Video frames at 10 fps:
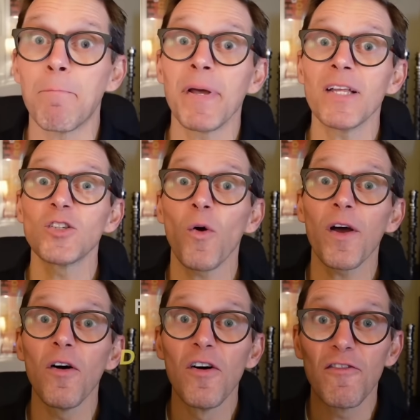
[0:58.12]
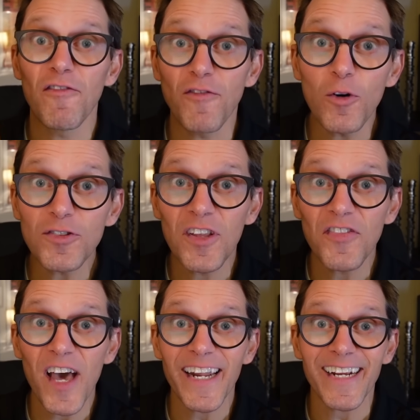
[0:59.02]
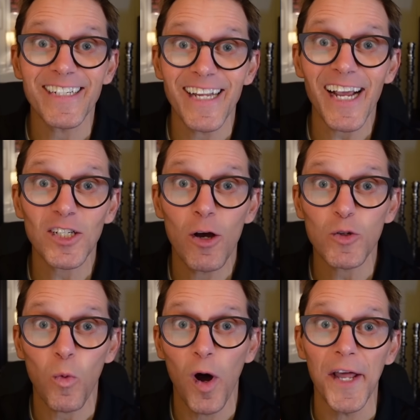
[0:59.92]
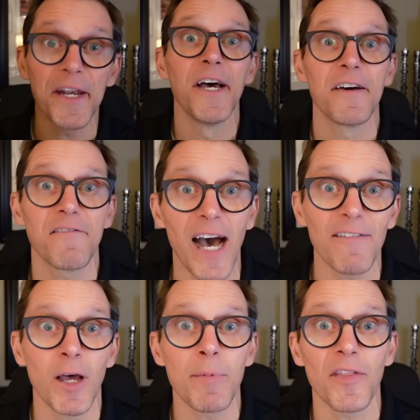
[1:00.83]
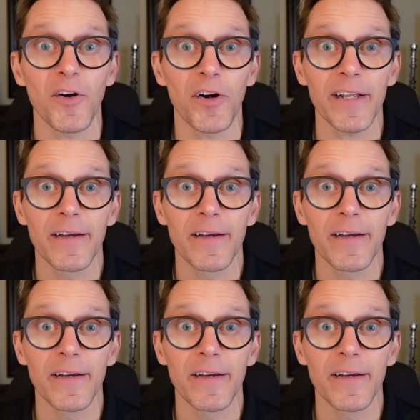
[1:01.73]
is the oil that was in there previously was also a five W thirty. We